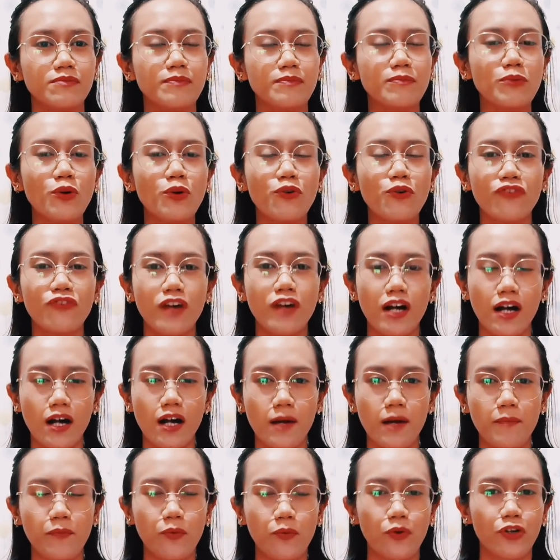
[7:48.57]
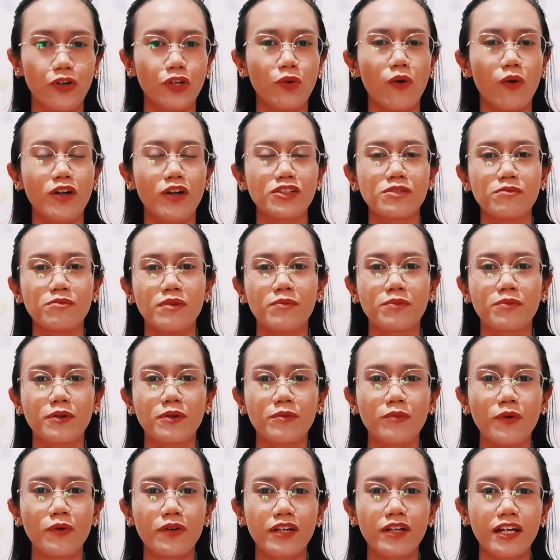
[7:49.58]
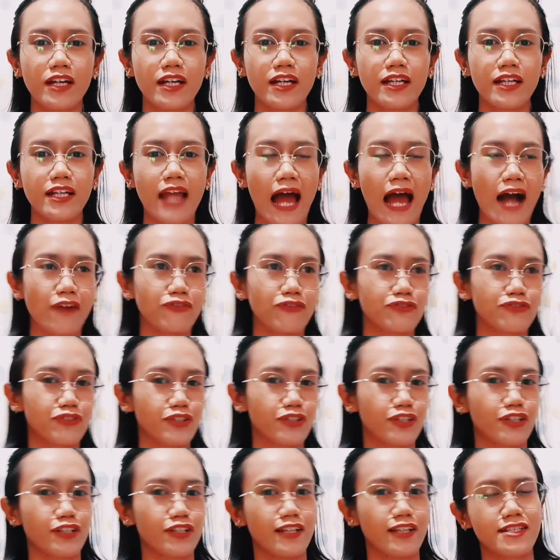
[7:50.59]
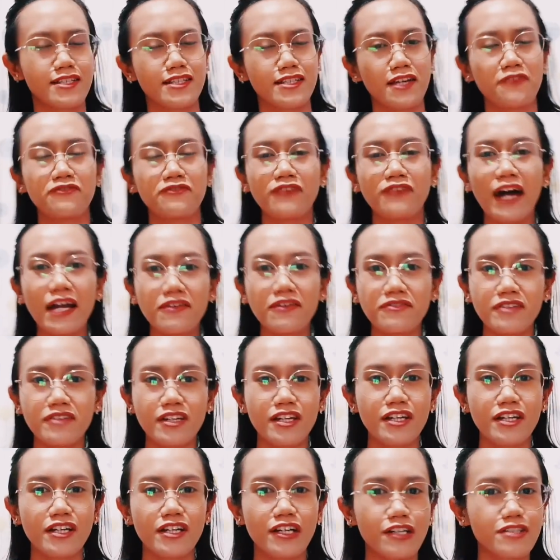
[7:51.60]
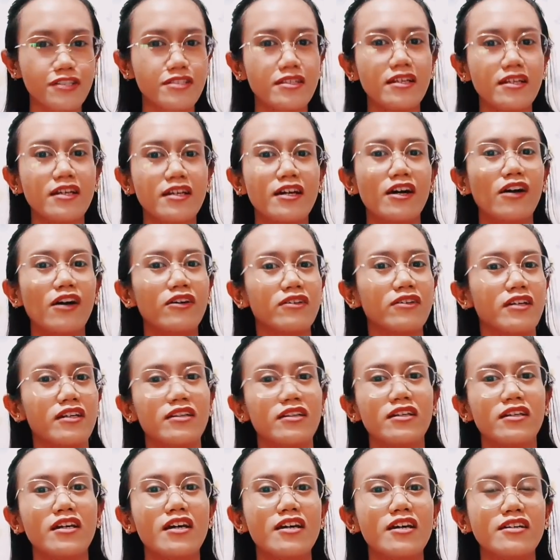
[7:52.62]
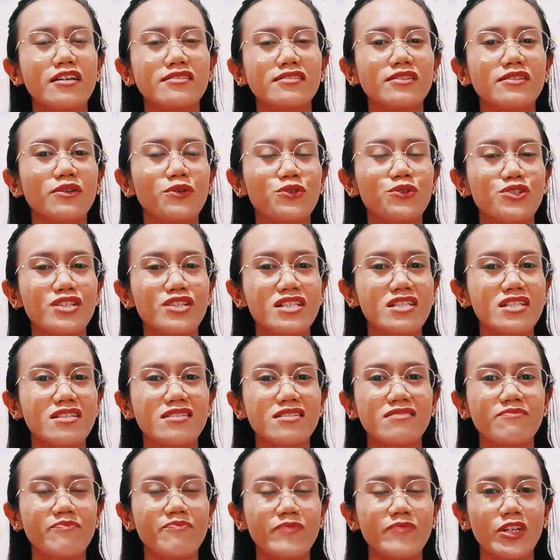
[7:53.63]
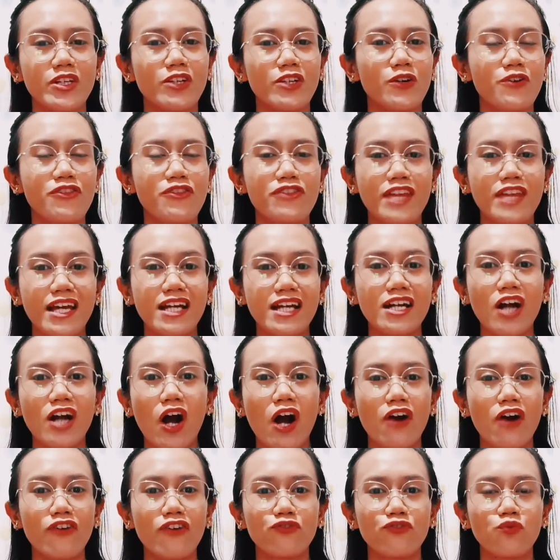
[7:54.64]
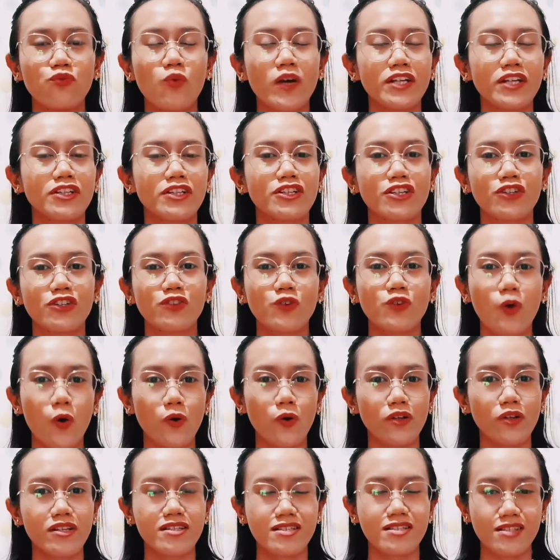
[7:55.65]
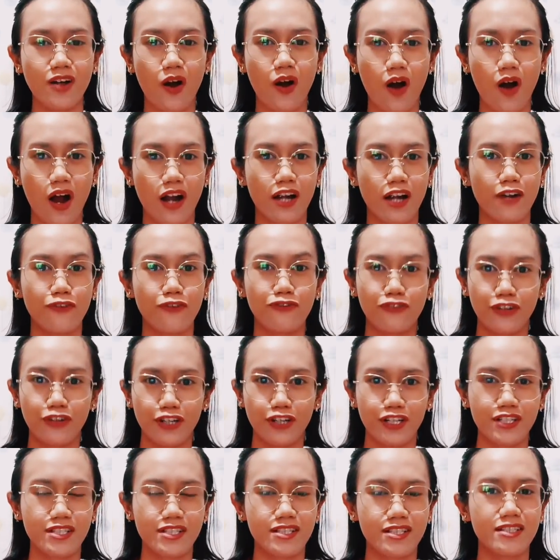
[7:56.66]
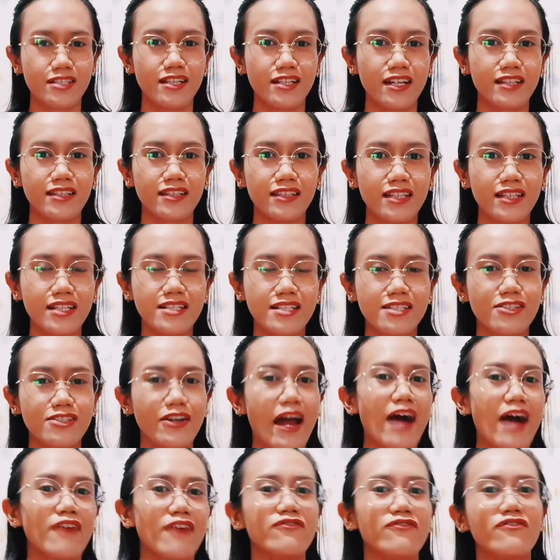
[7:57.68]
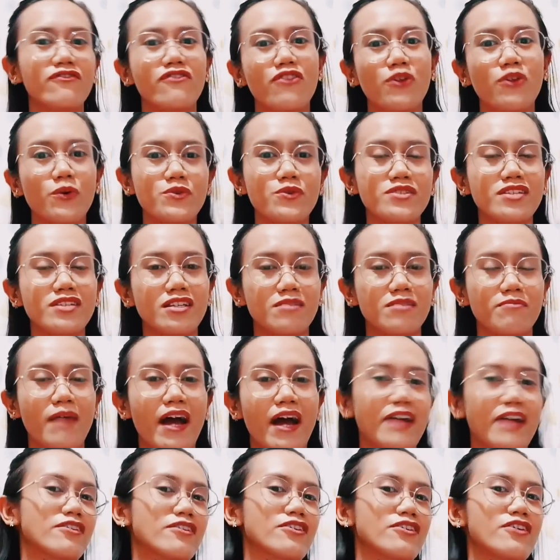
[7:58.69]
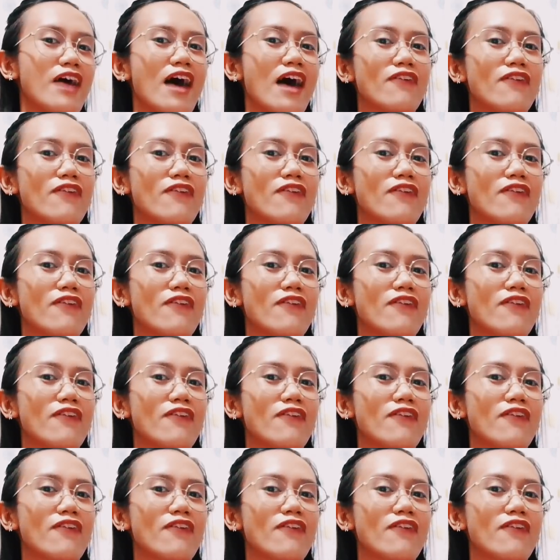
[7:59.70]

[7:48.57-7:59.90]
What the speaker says: move up or you want to be promoted after, let's say, 5 years. Okay, so just think of what your goals are first. At least you have those in mind or you